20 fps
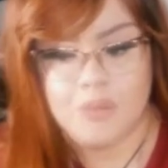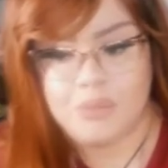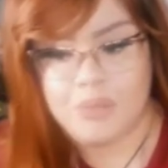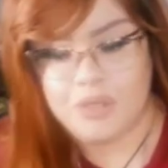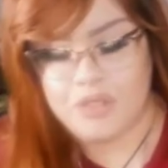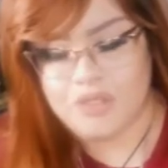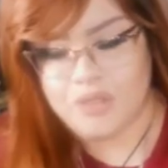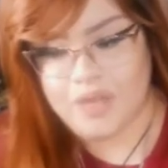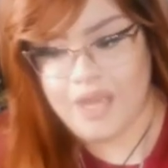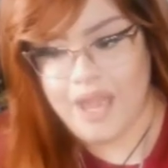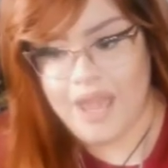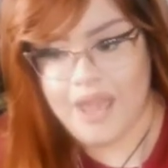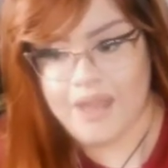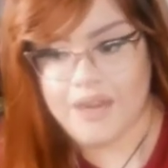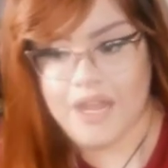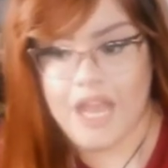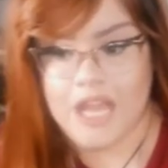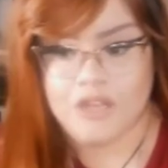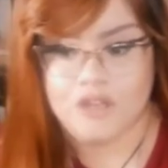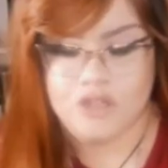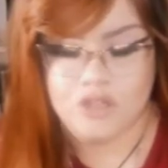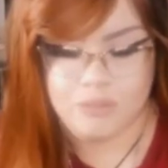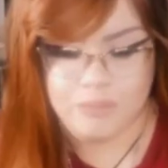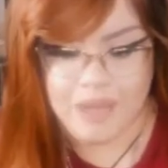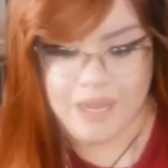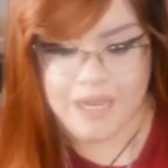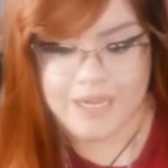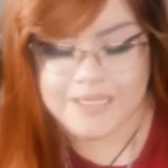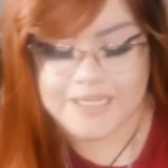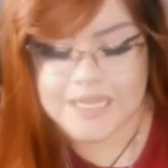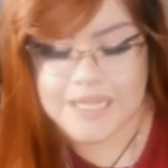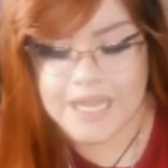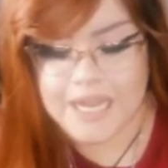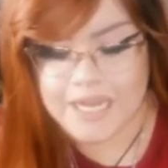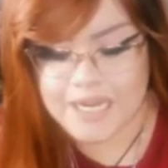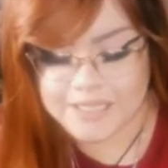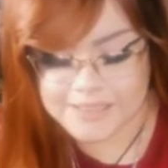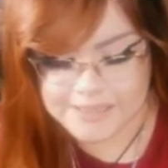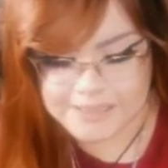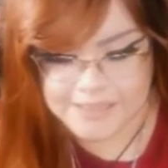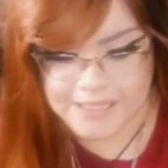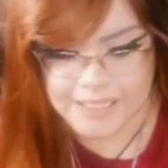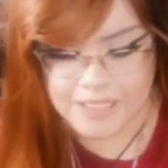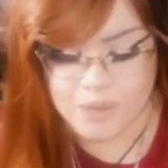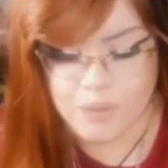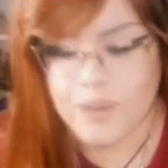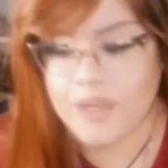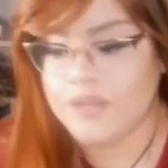Put your head and your mind in a scale